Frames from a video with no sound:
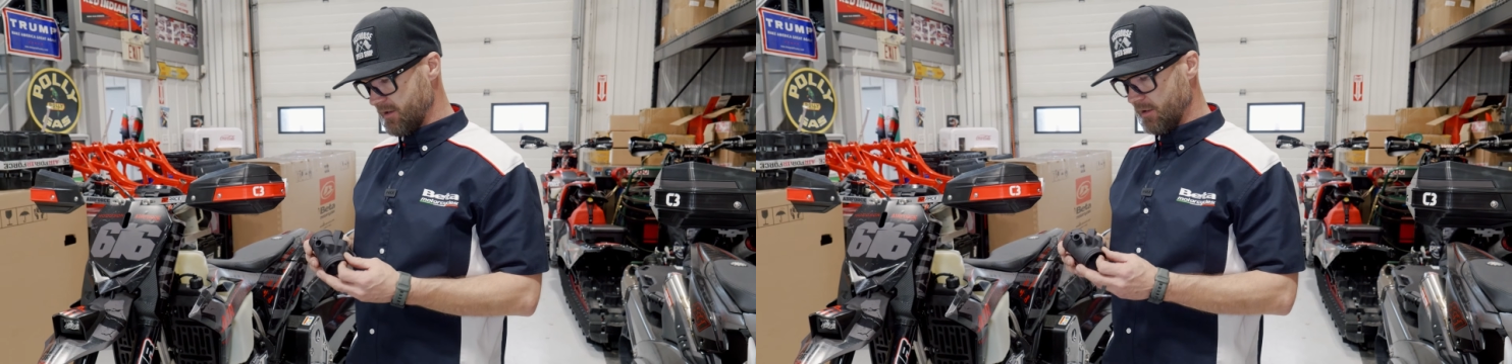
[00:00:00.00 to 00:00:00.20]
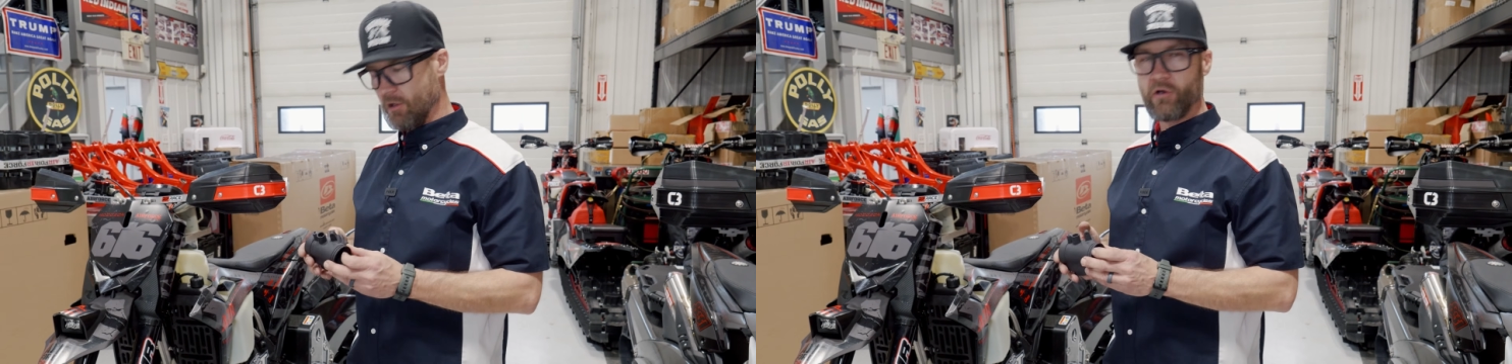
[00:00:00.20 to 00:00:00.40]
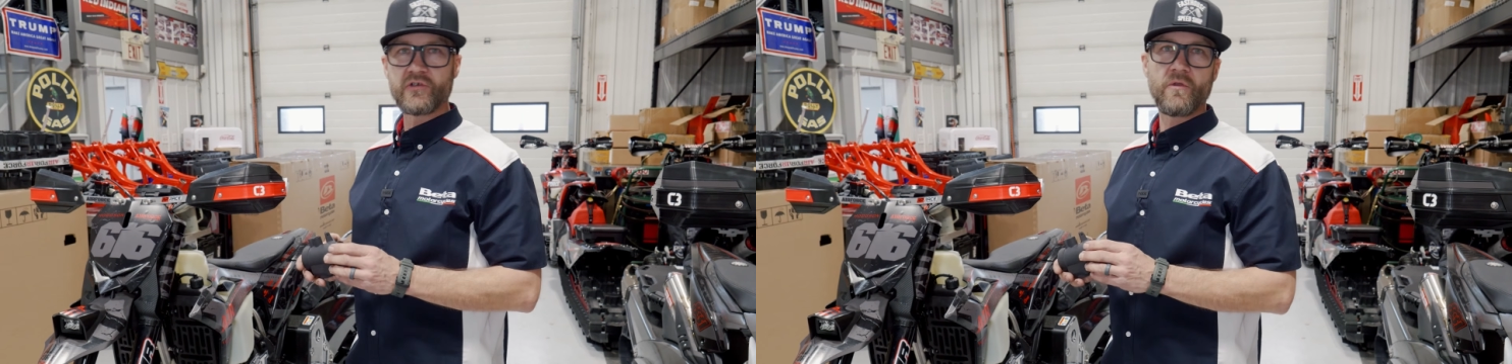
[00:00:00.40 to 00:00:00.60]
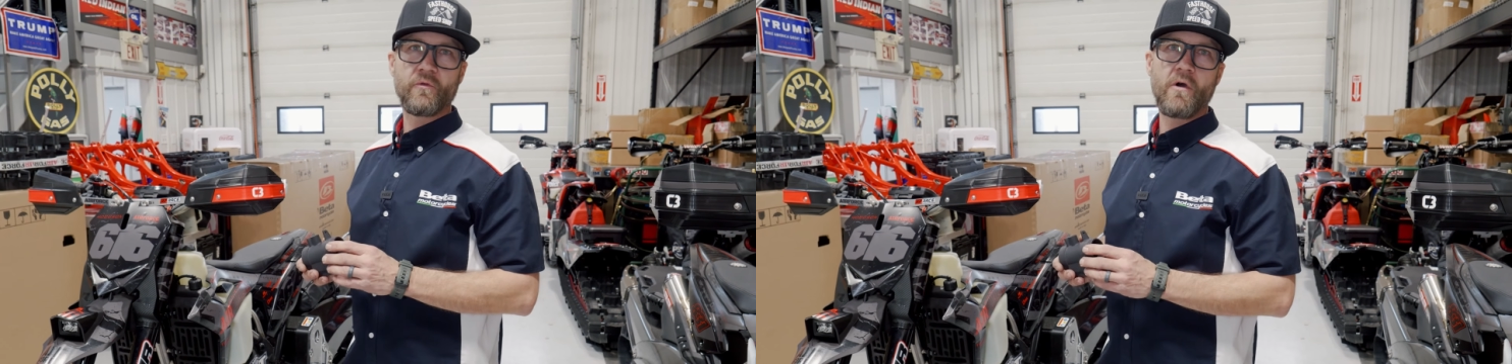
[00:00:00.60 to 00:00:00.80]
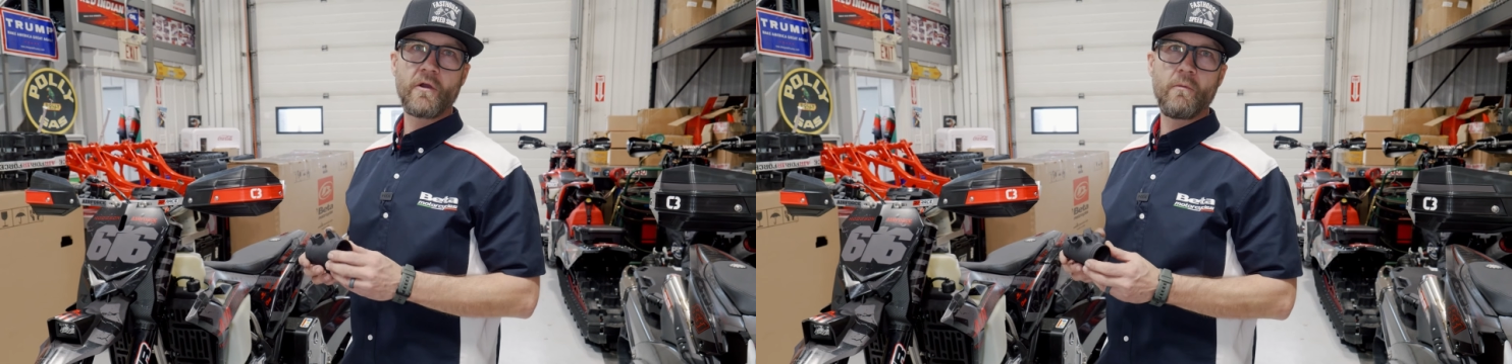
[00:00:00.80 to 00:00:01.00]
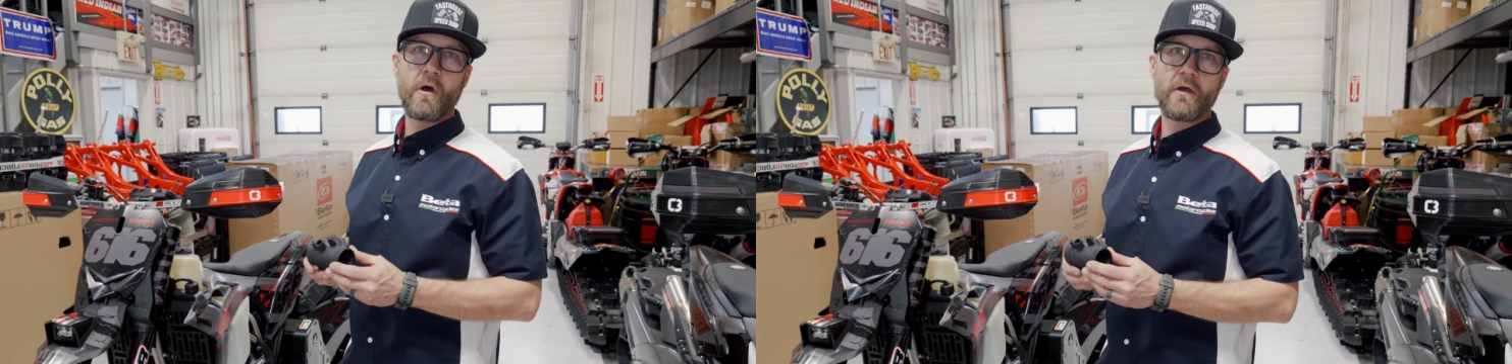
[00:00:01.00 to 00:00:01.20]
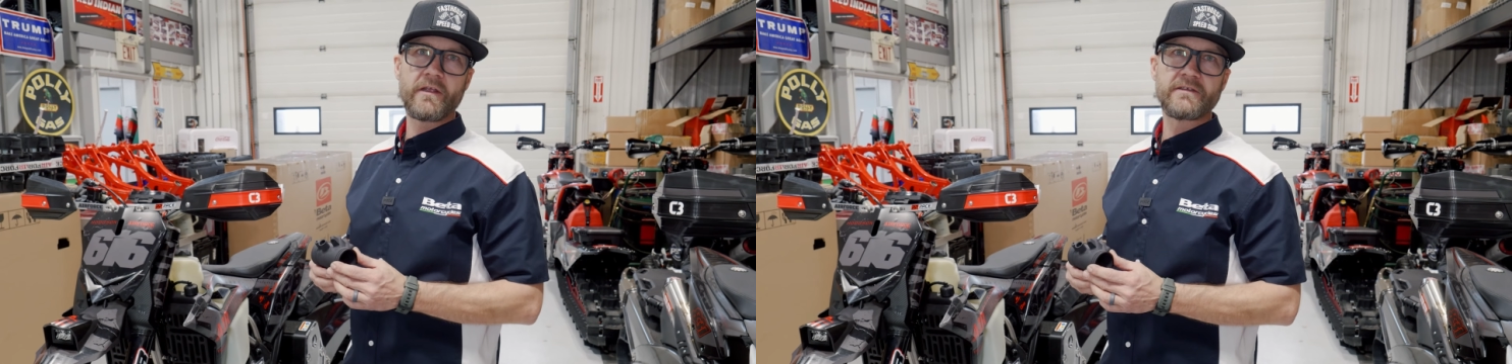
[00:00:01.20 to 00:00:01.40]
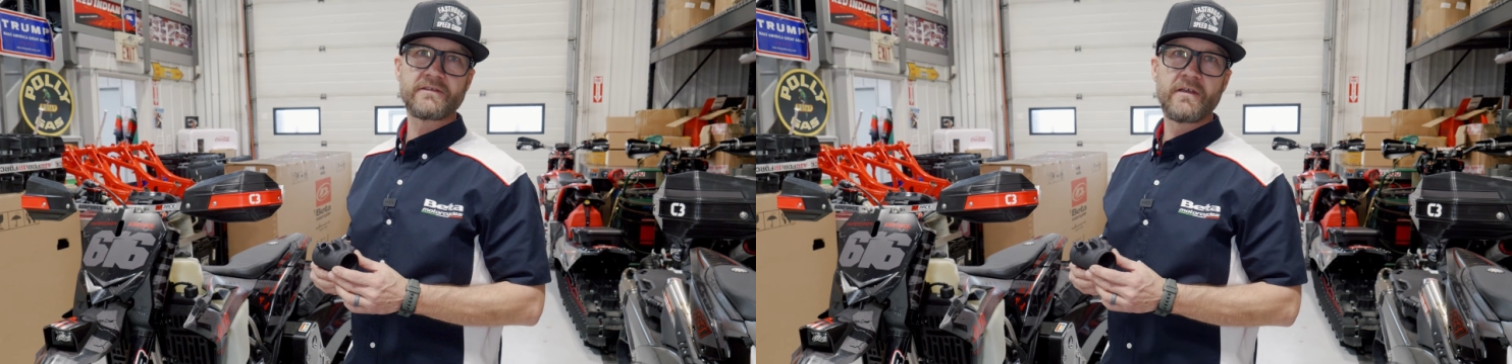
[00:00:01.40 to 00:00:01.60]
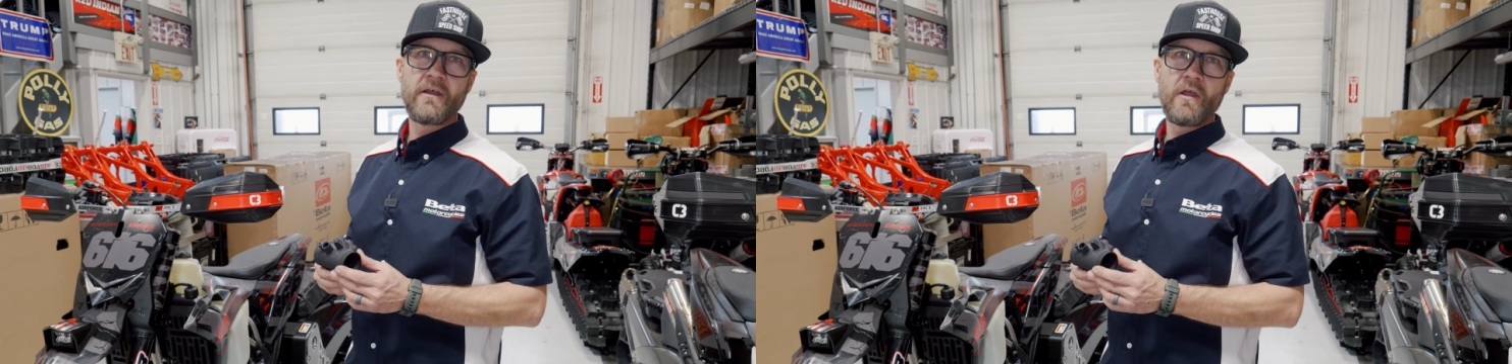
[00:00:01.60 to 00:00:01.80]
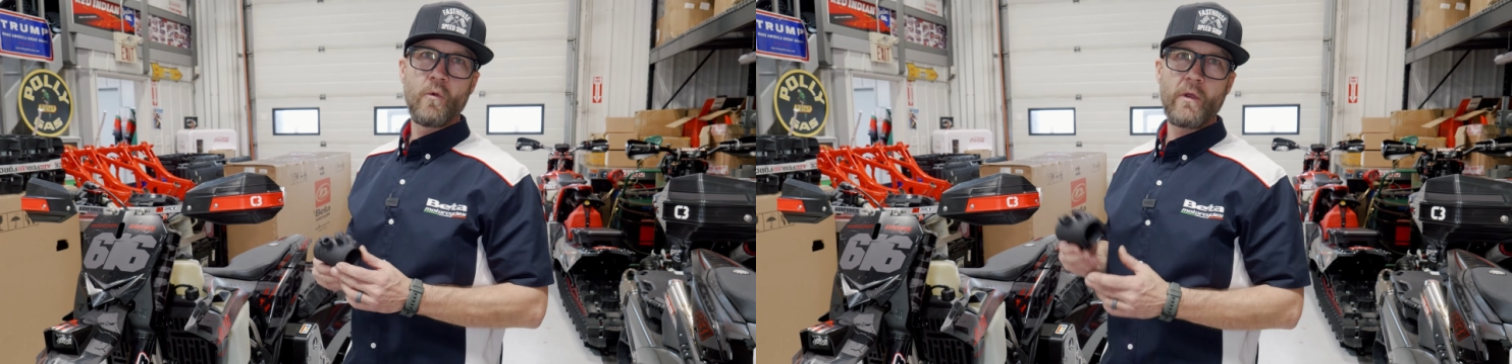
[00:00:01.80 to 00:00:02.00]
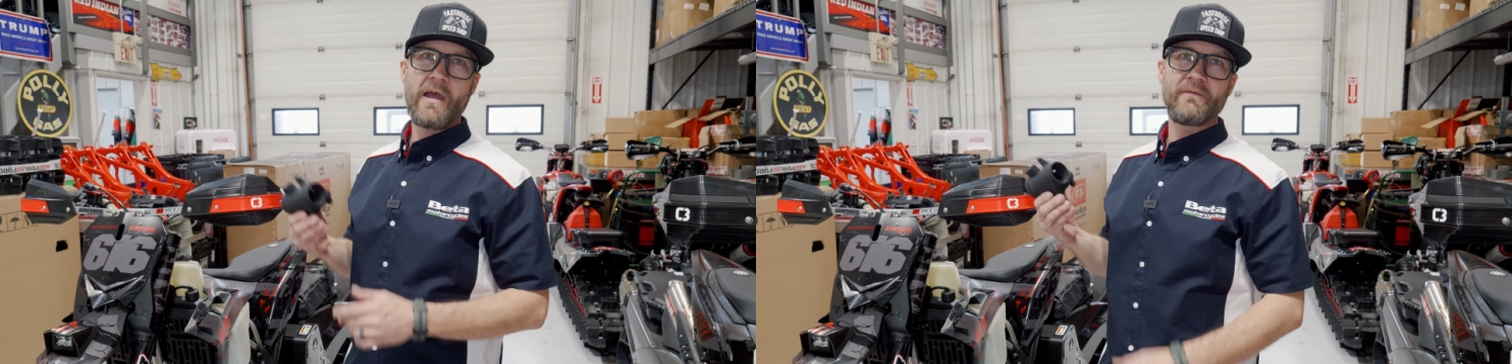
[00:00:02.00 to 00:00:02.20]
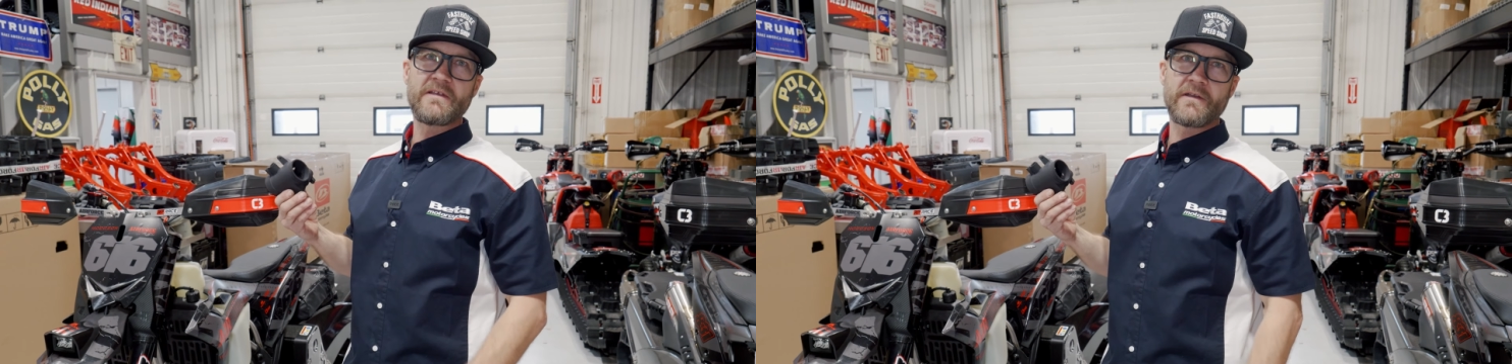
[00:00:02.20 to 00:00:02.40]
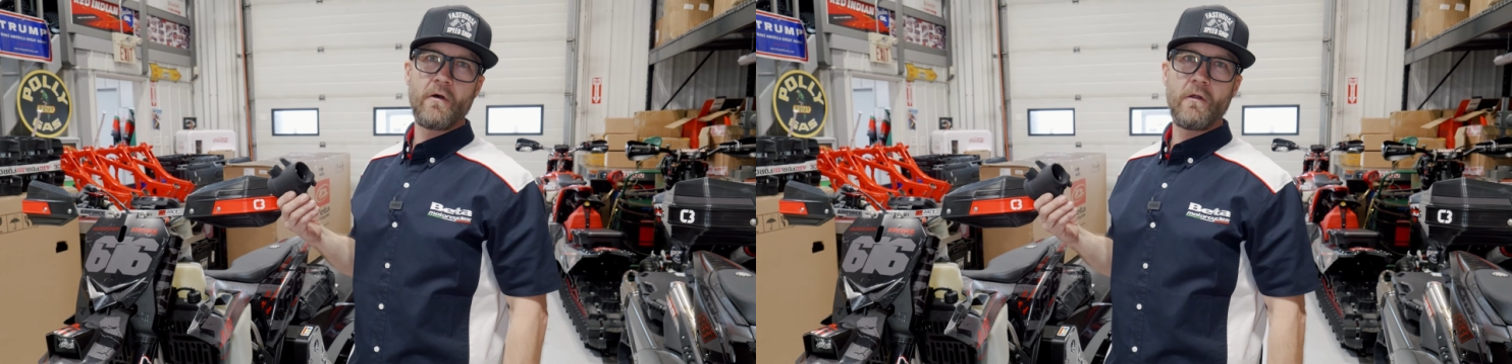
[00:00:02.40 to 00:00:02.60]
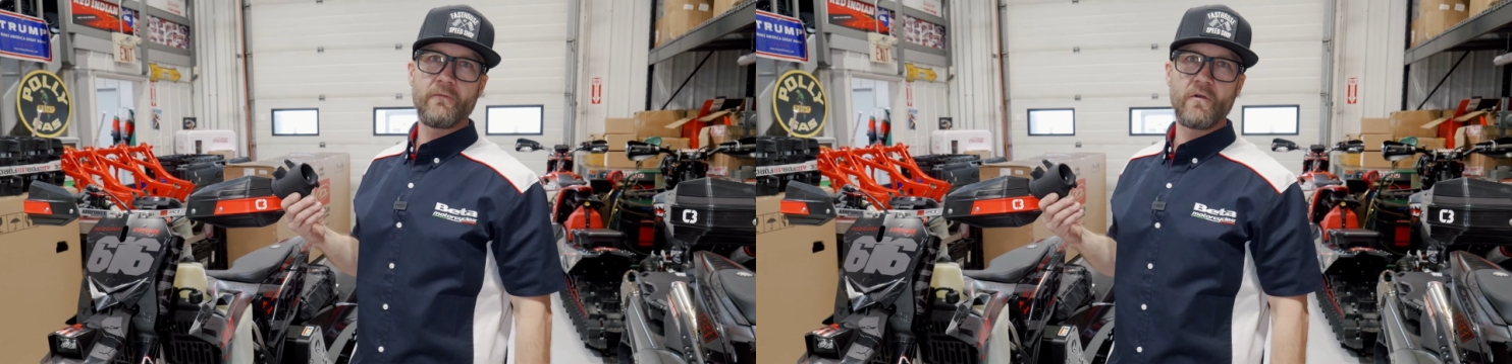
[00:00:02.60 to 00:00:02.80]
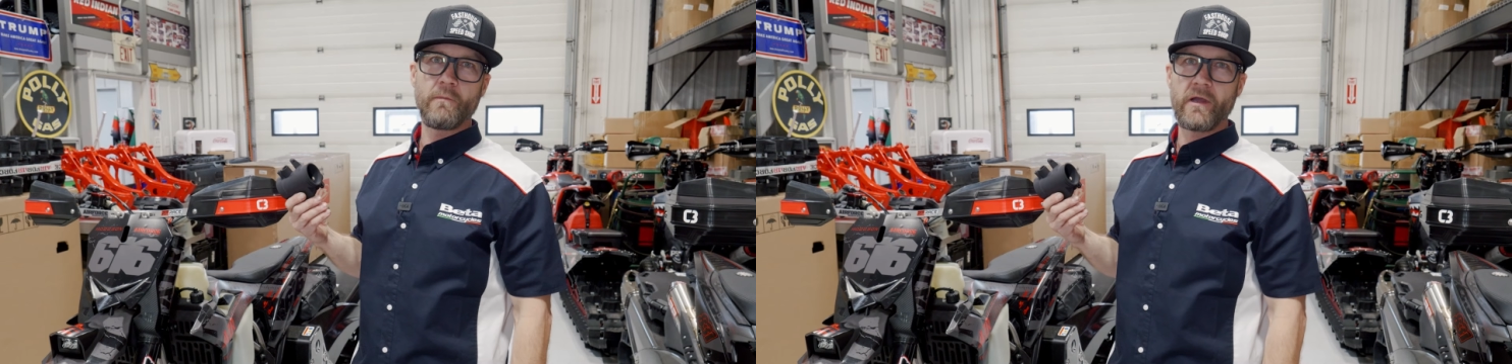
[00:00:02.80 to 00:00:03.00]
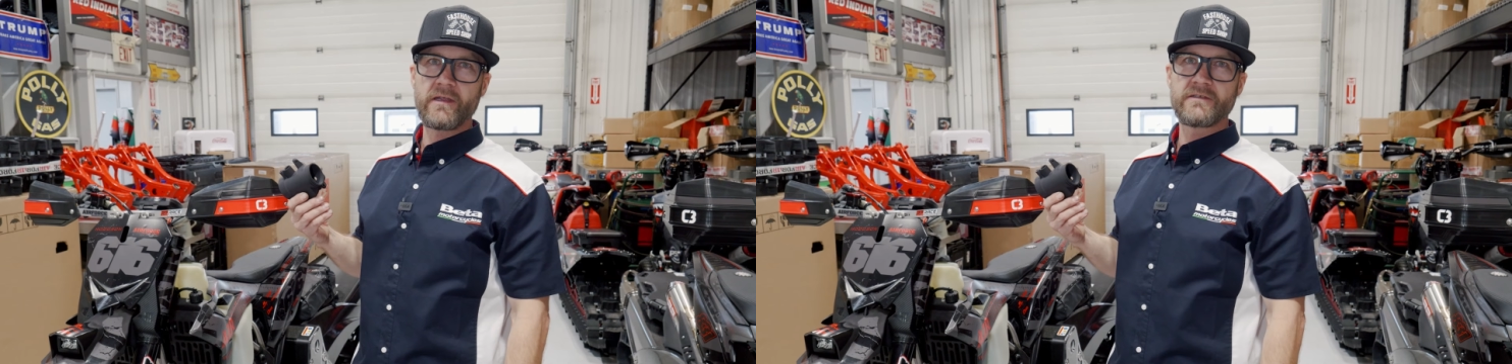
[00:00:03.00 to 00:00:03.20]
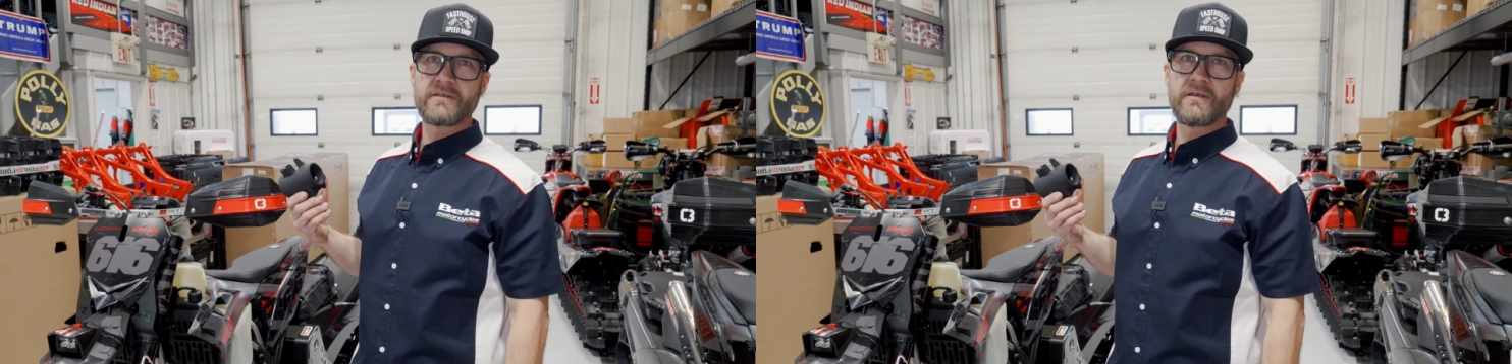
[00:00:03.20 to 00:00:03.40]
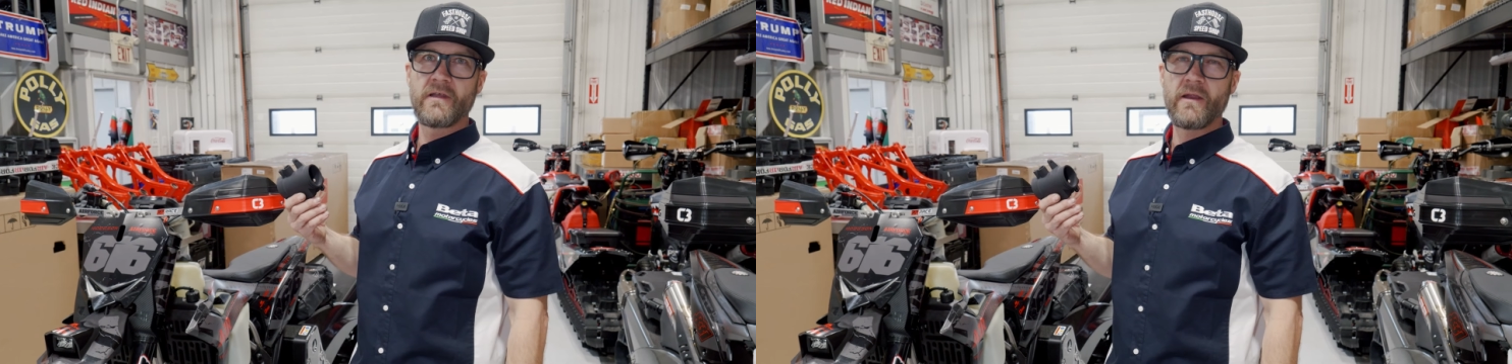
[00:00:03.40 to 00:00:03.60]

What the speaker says: larger throttle bodies. We have these on all of our bikes,